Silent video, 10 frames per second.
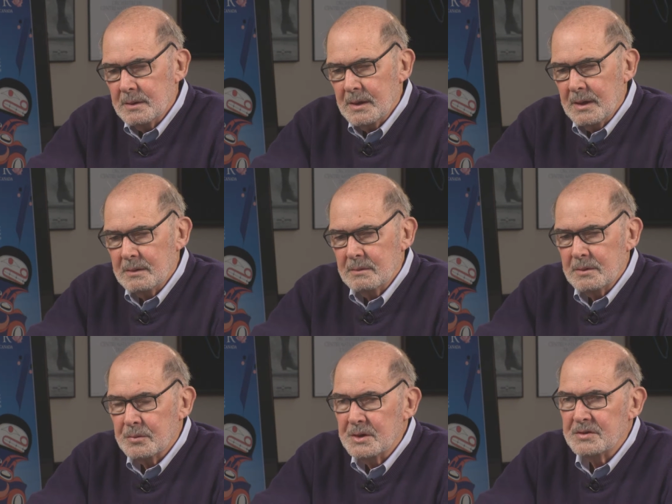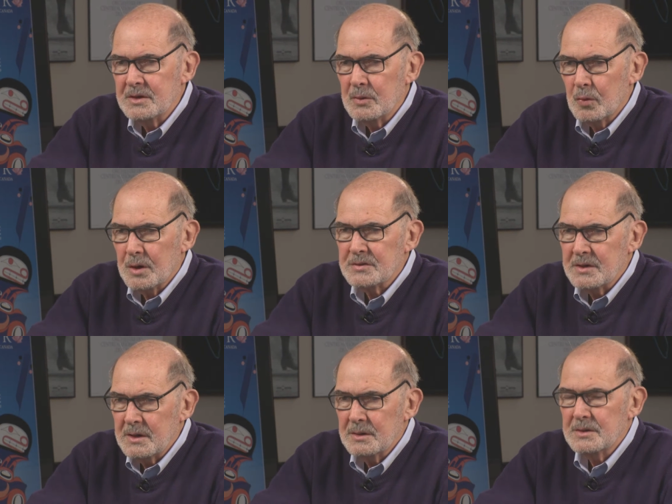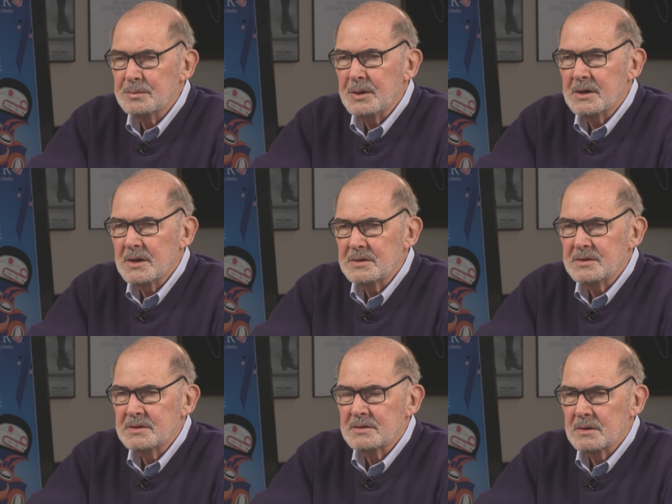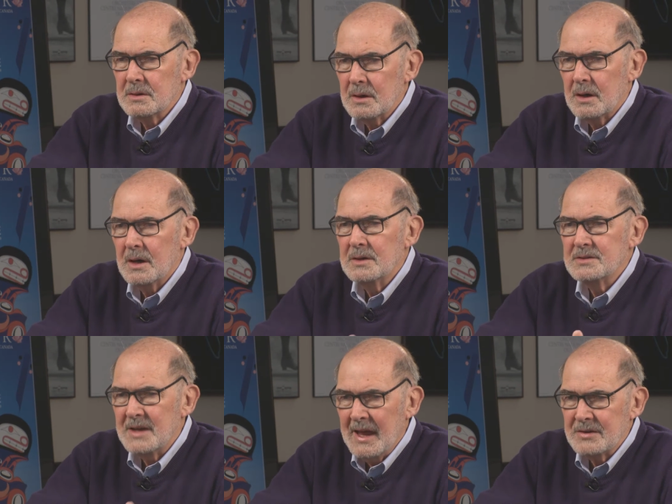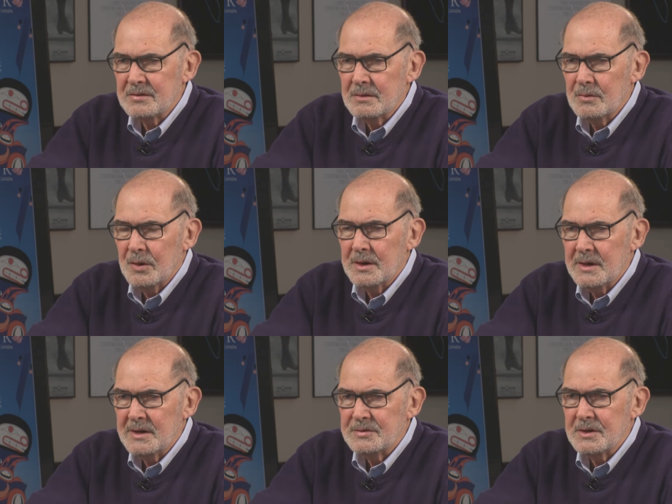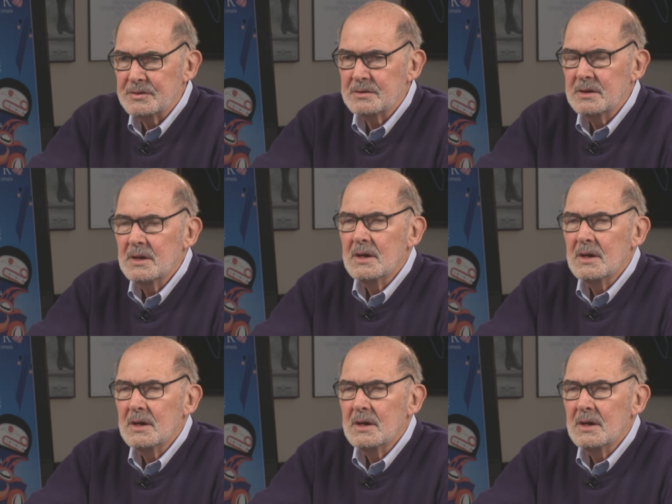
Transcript: and the reason it works here is because it's a large national organization.